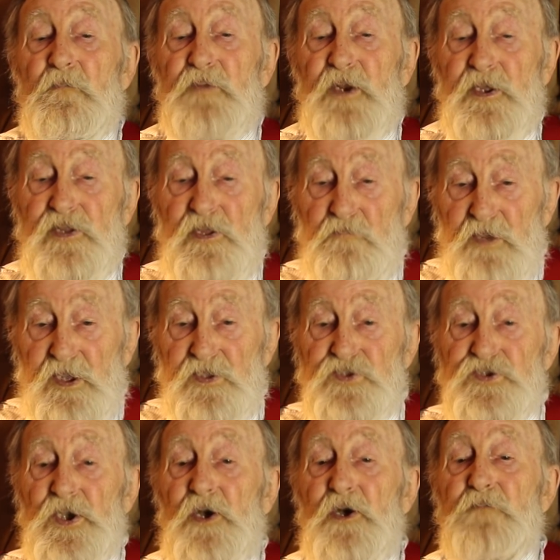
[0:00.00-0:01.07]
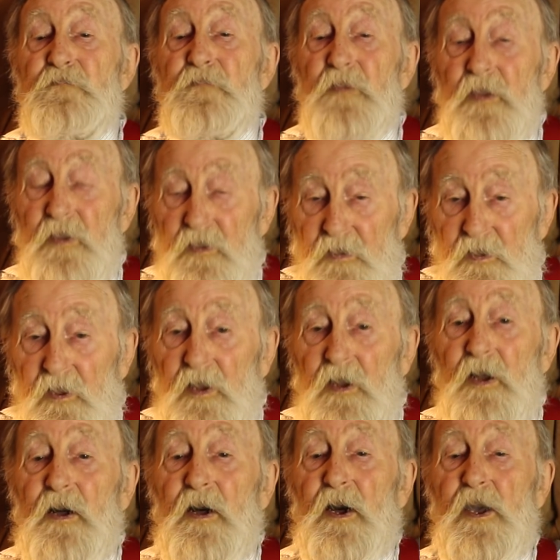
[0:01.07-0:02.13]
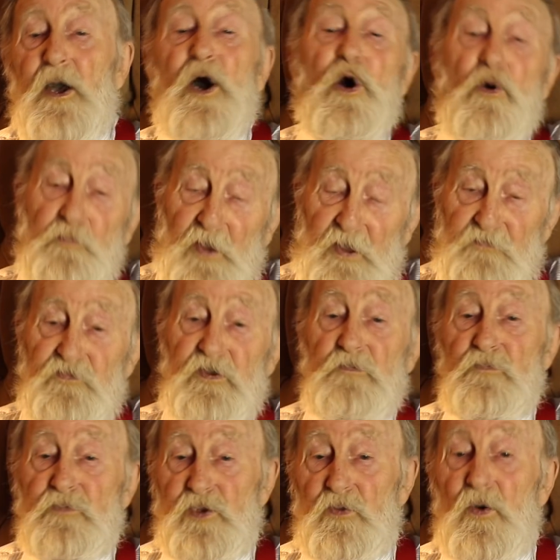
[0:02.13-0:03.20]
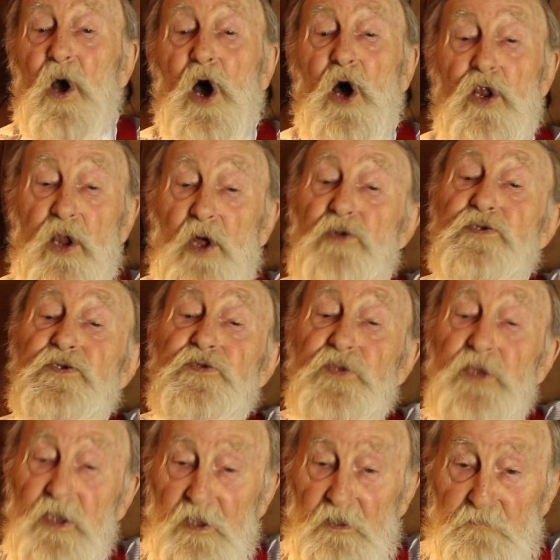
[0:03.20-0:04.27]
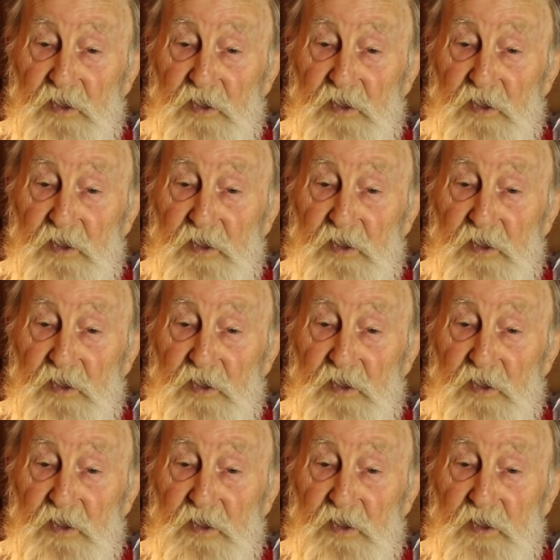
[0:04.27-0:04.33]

But in the meantime, I hope I've given you a lot to think